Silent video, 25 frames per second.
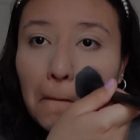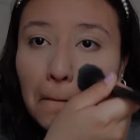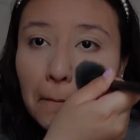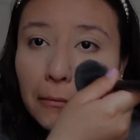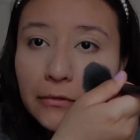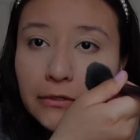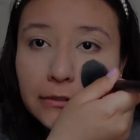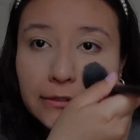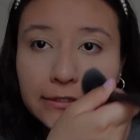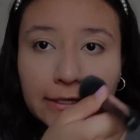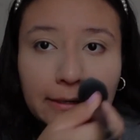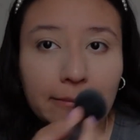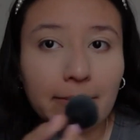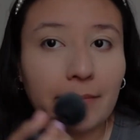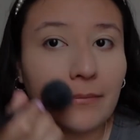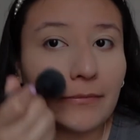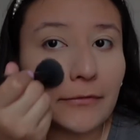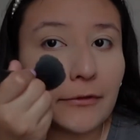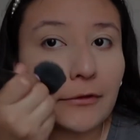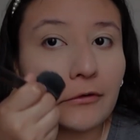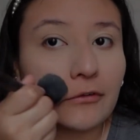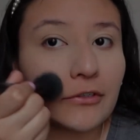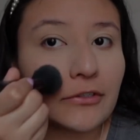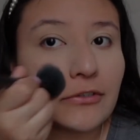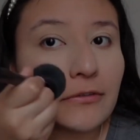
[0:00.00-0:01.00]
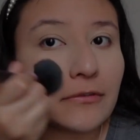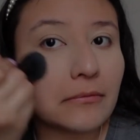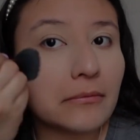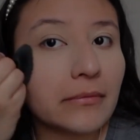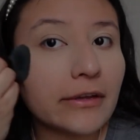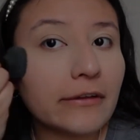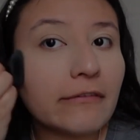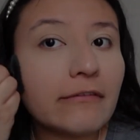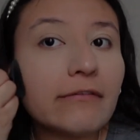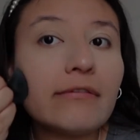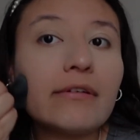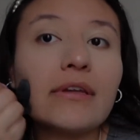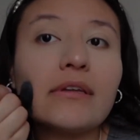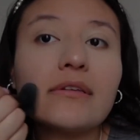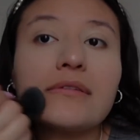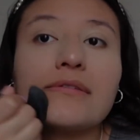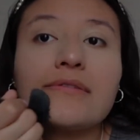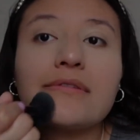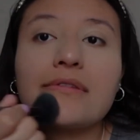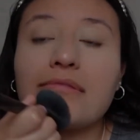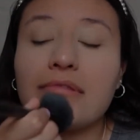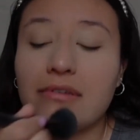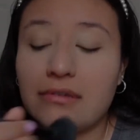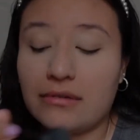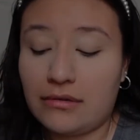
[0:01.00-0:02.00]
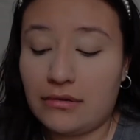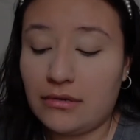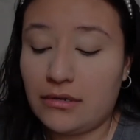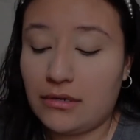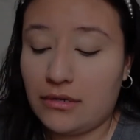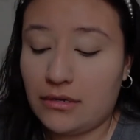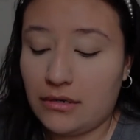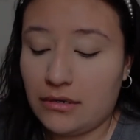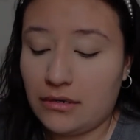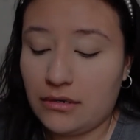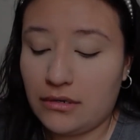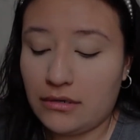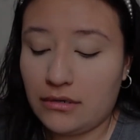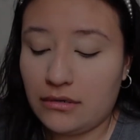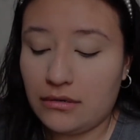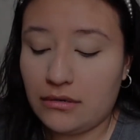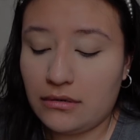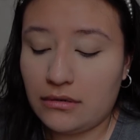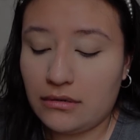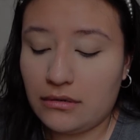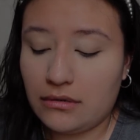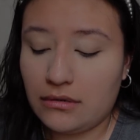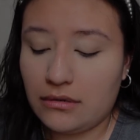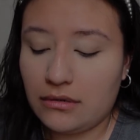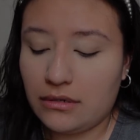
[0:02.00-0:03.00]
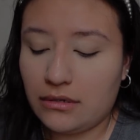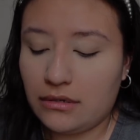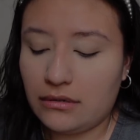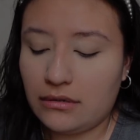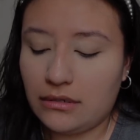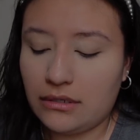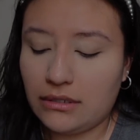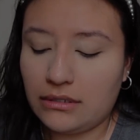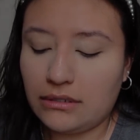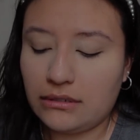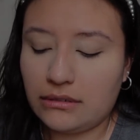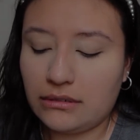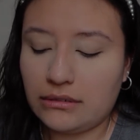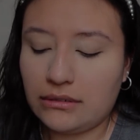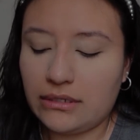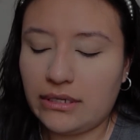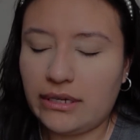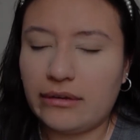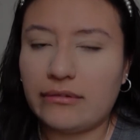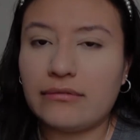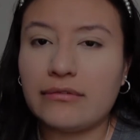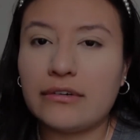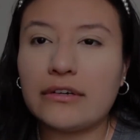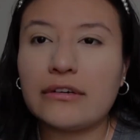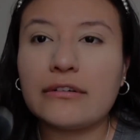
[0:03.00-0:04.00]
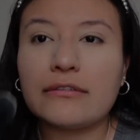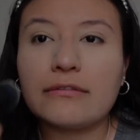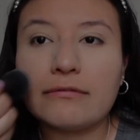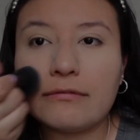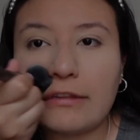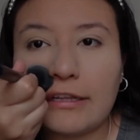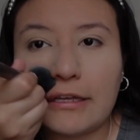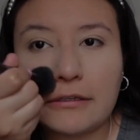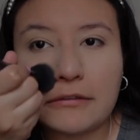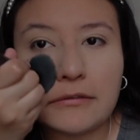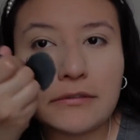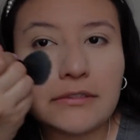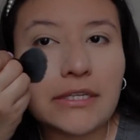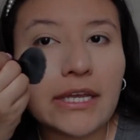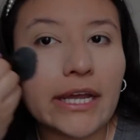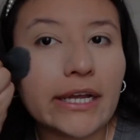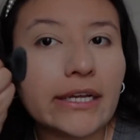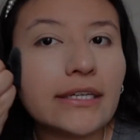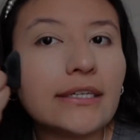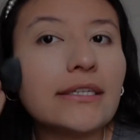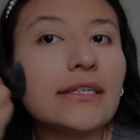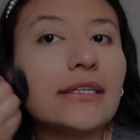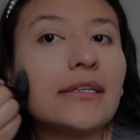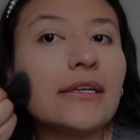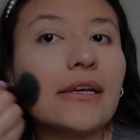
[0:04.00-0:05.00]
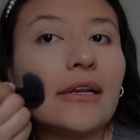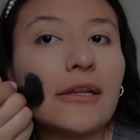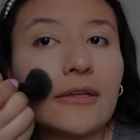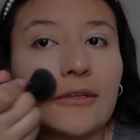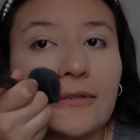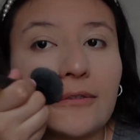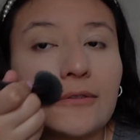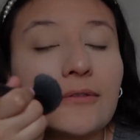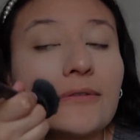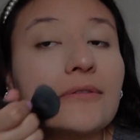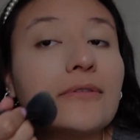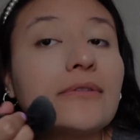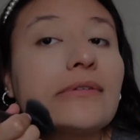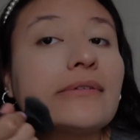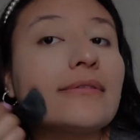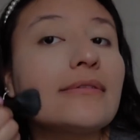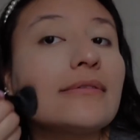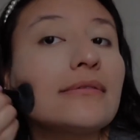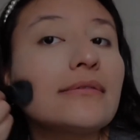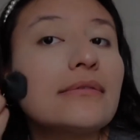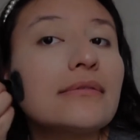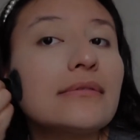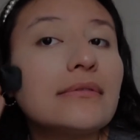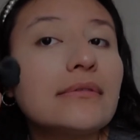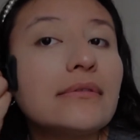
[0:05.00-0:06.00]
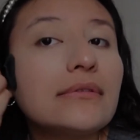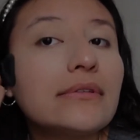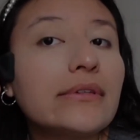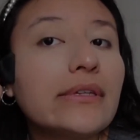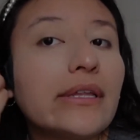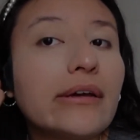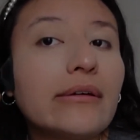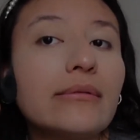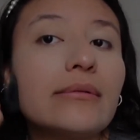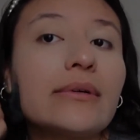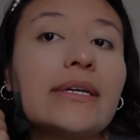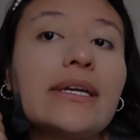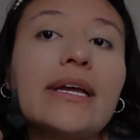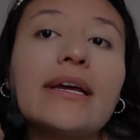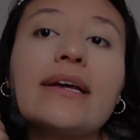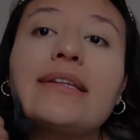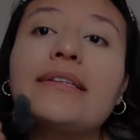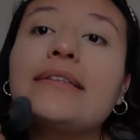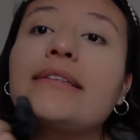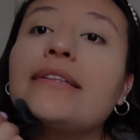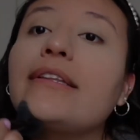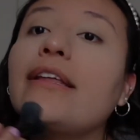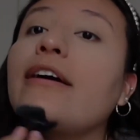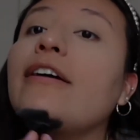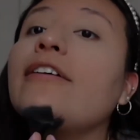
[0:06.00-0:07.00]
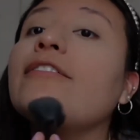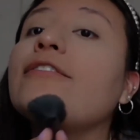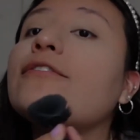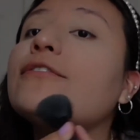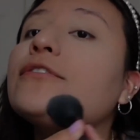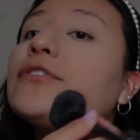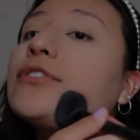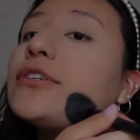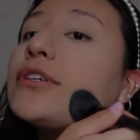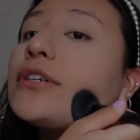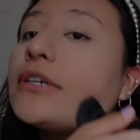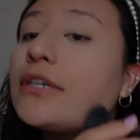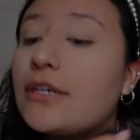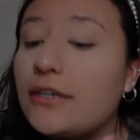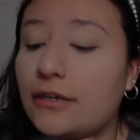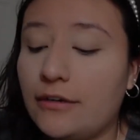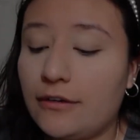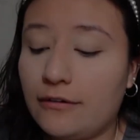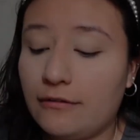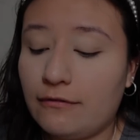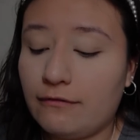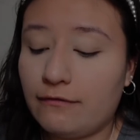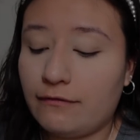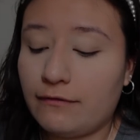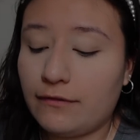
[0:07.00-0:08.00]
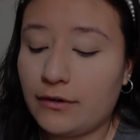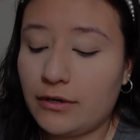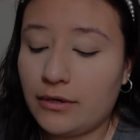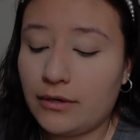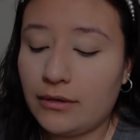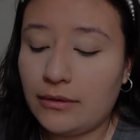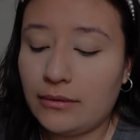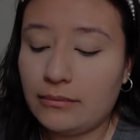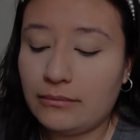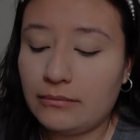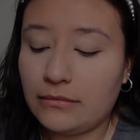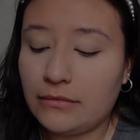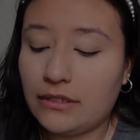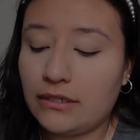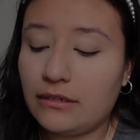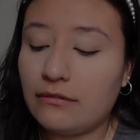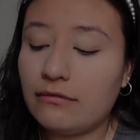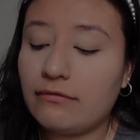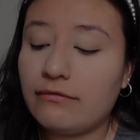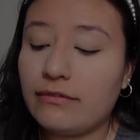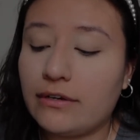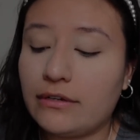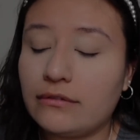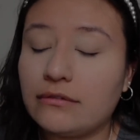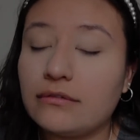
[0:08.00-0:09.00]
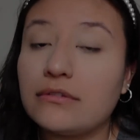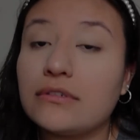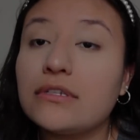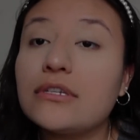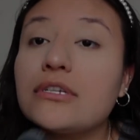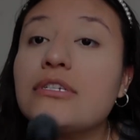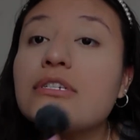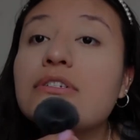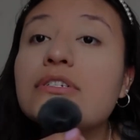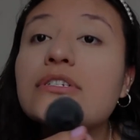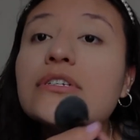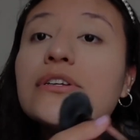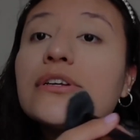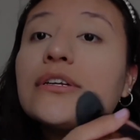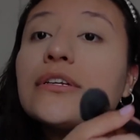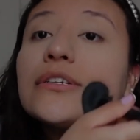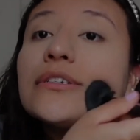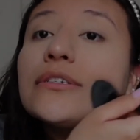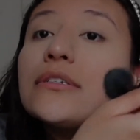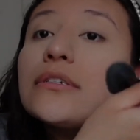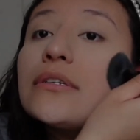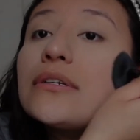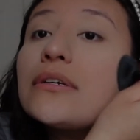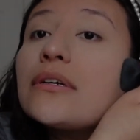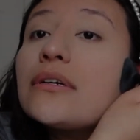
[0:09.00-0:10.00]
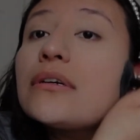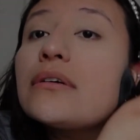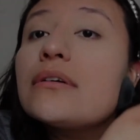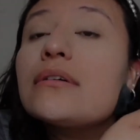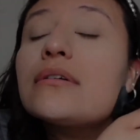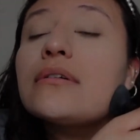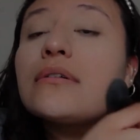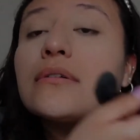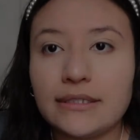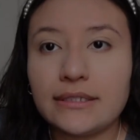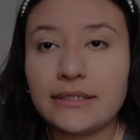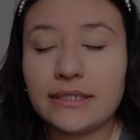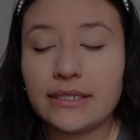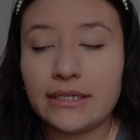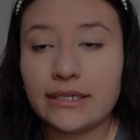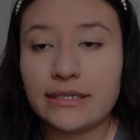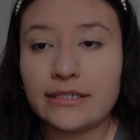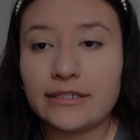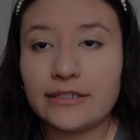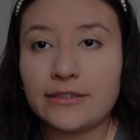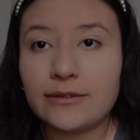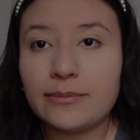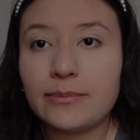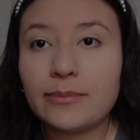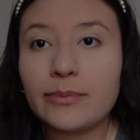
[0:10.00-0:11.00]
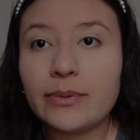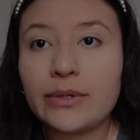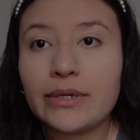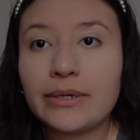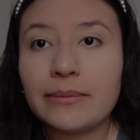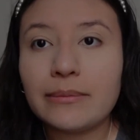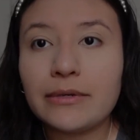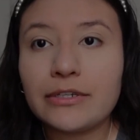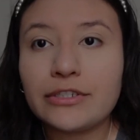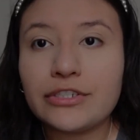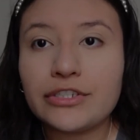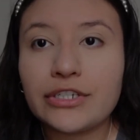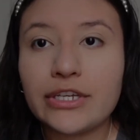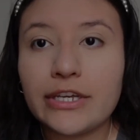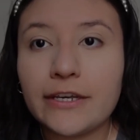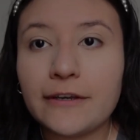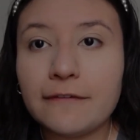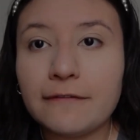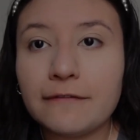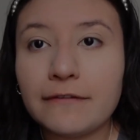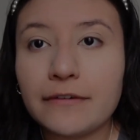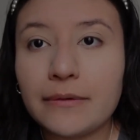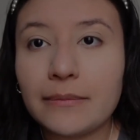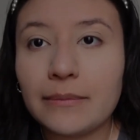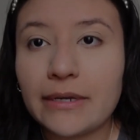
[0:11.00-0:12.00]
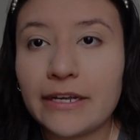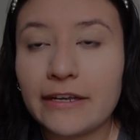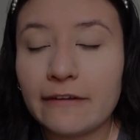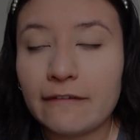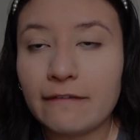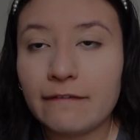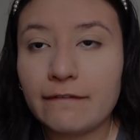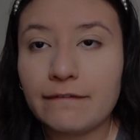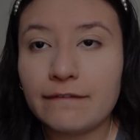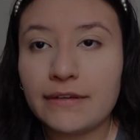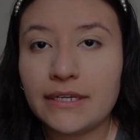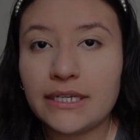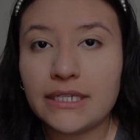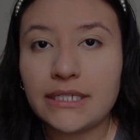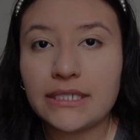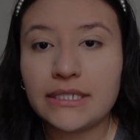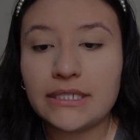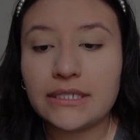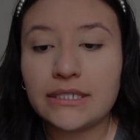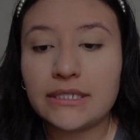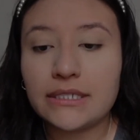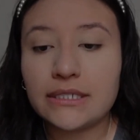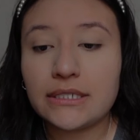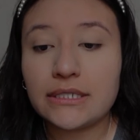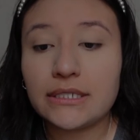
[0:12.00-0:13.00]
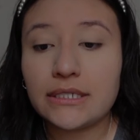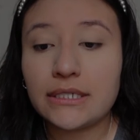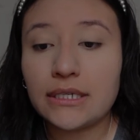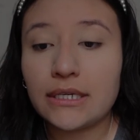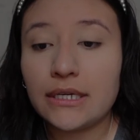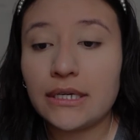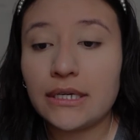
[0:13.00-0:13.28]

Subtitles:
set the rest of my face and get rid of that tackiness that we had left from the foundation. And that is pretty much it for my face.